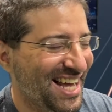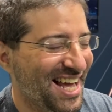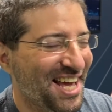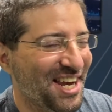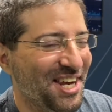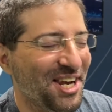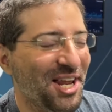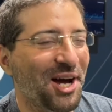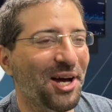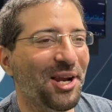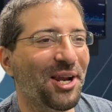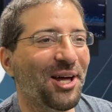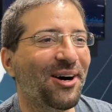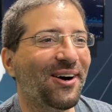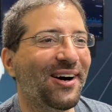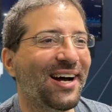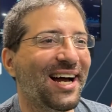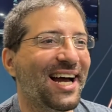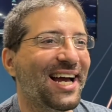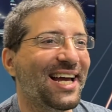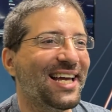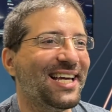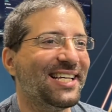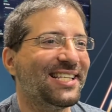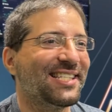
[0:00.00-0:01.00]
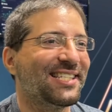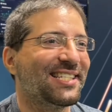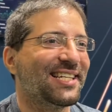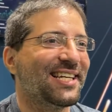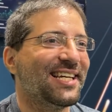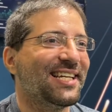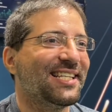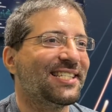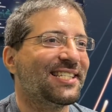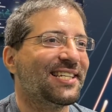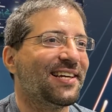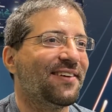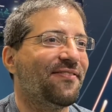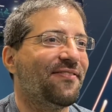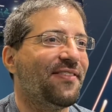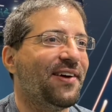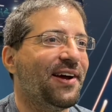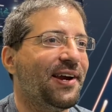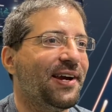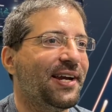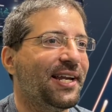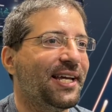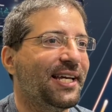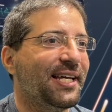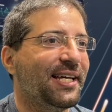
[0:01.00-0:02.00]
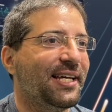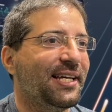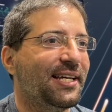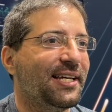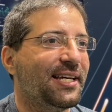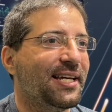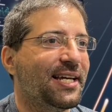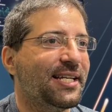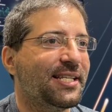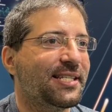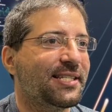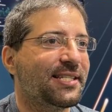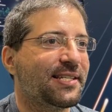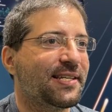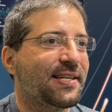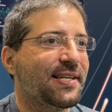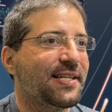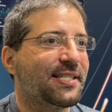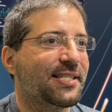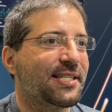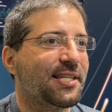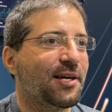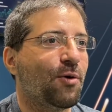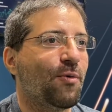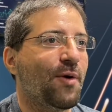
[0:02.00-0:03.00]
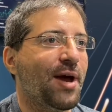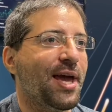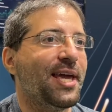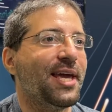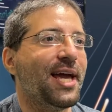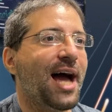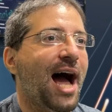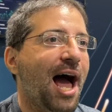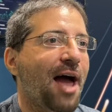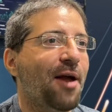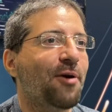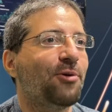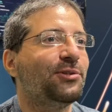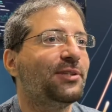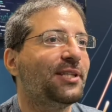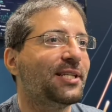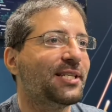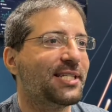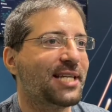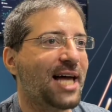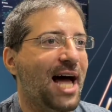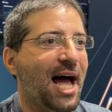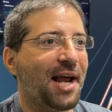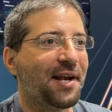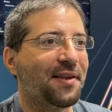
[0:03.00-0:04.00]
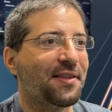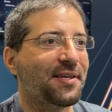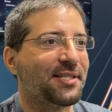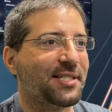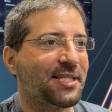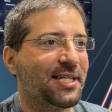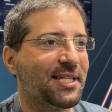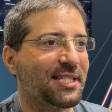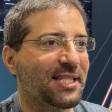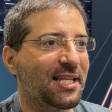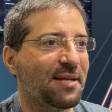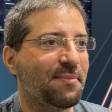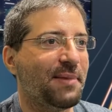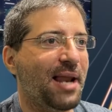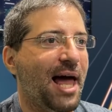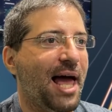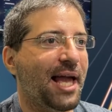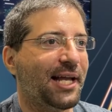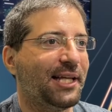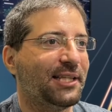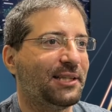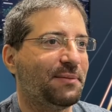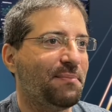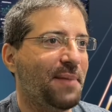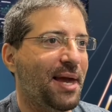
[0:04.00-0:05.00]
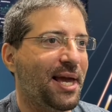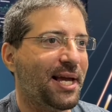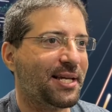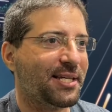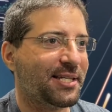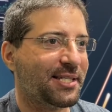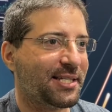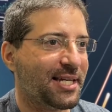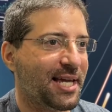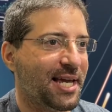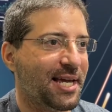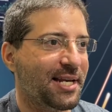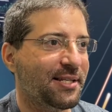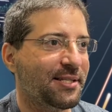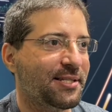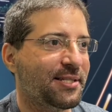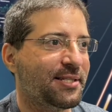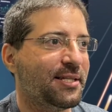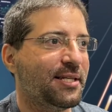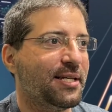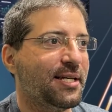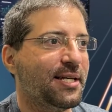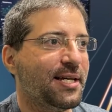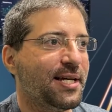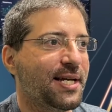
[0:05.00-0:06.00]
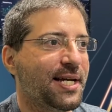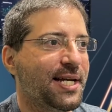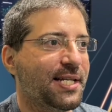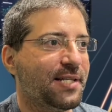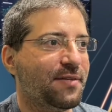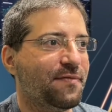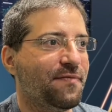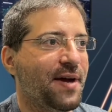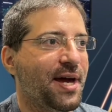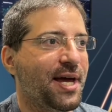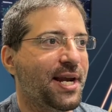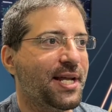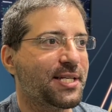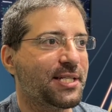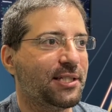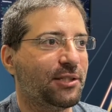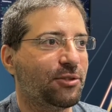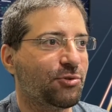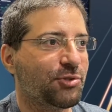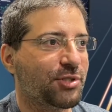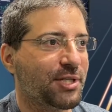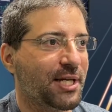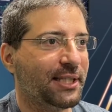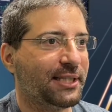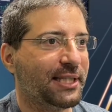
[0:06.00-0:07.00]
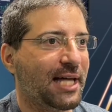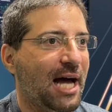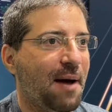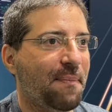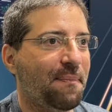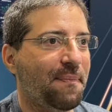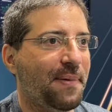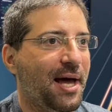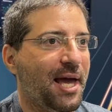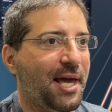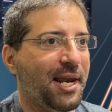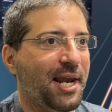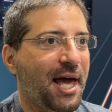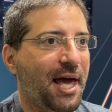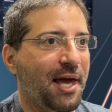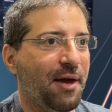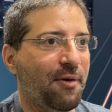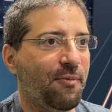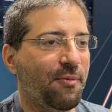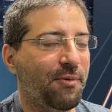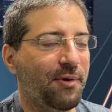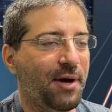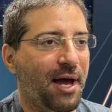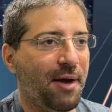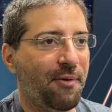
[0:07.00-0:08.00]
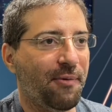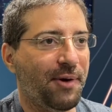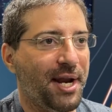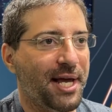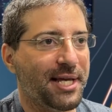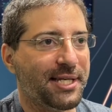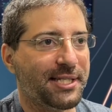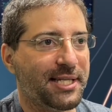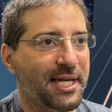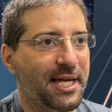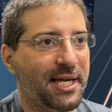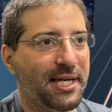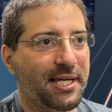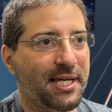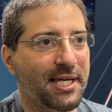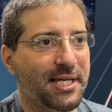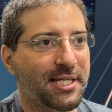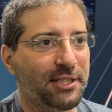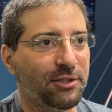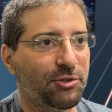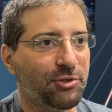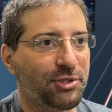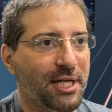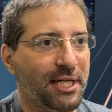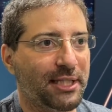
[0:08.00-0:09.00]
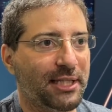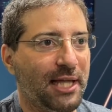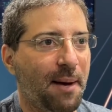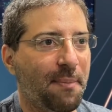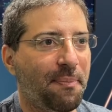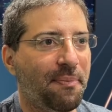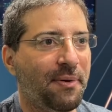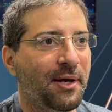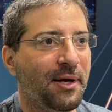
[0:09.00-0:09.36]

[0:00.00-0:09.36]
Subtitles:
No, it's the way I would design the system. It makes sense. It's very easy to set up, and when I say easy to set up,